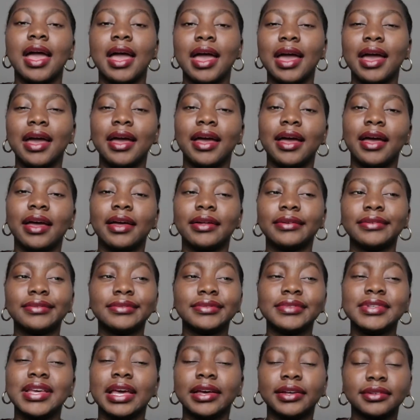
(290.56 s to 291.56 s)
And
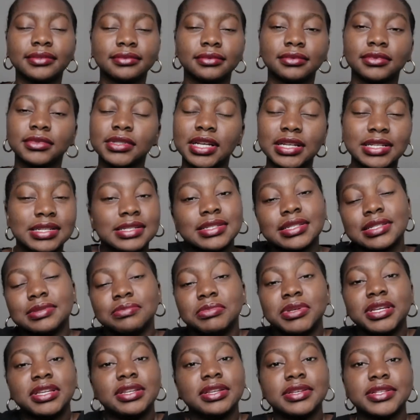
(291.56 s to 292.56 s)
yeah, this is
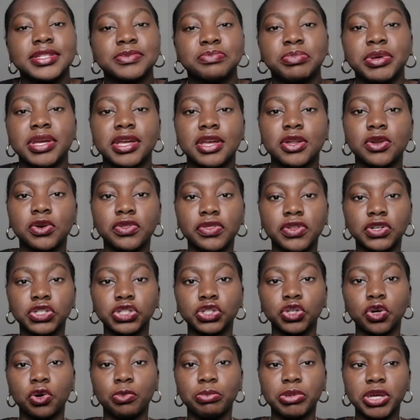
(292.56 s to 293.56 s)
me nitpicking on the
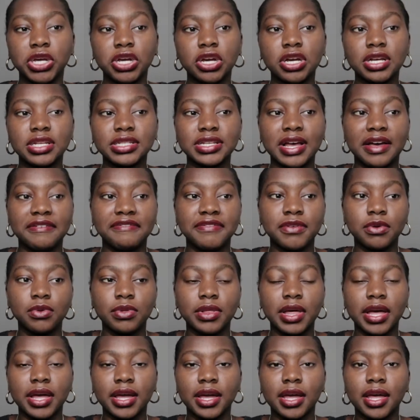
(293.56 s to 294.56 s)
show, because I feel
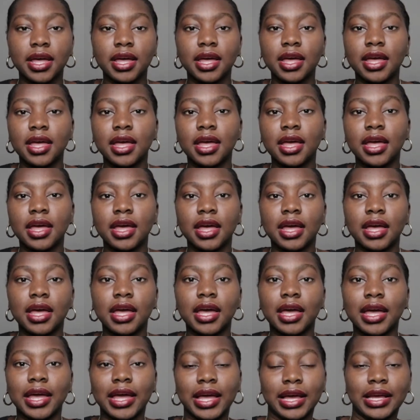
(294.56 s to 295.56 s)
like
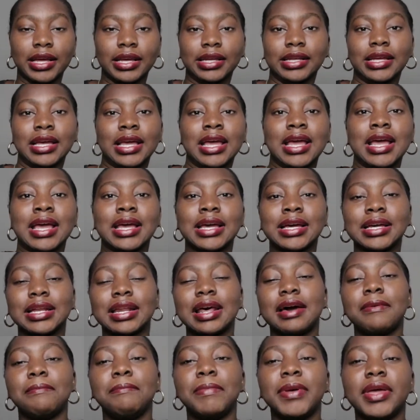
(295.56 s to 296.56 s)
it could
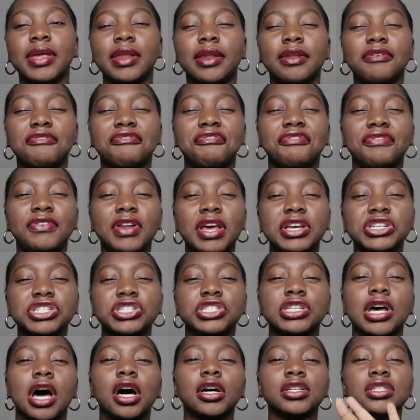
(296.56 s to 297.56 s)
have been
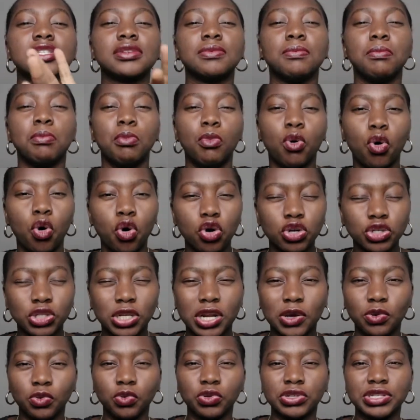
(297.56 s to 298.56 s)
fleshed out more so
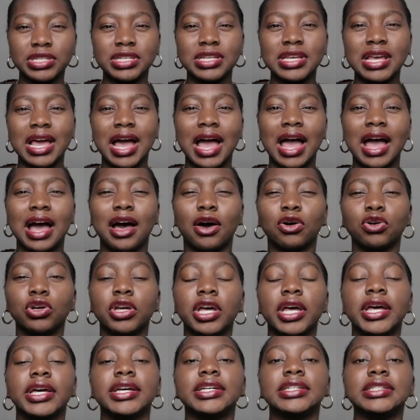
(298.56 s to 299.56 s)
that we would see how
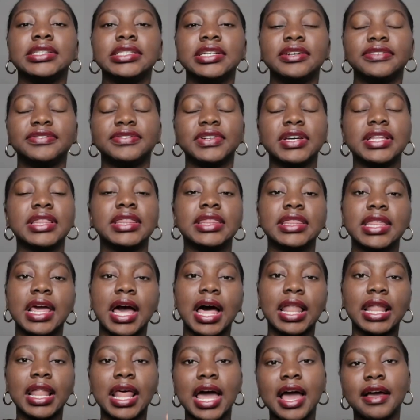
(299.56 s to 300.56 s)
different
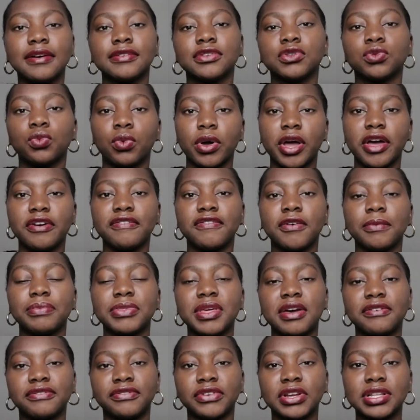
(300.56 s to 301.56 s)
their lives were from
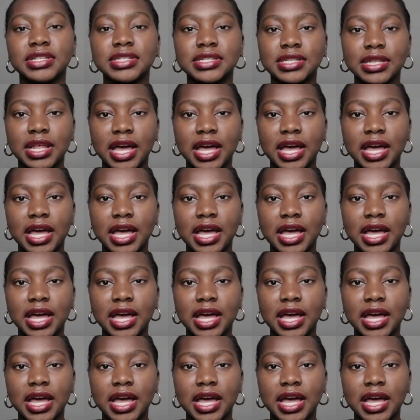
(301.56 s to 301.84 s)
their friend's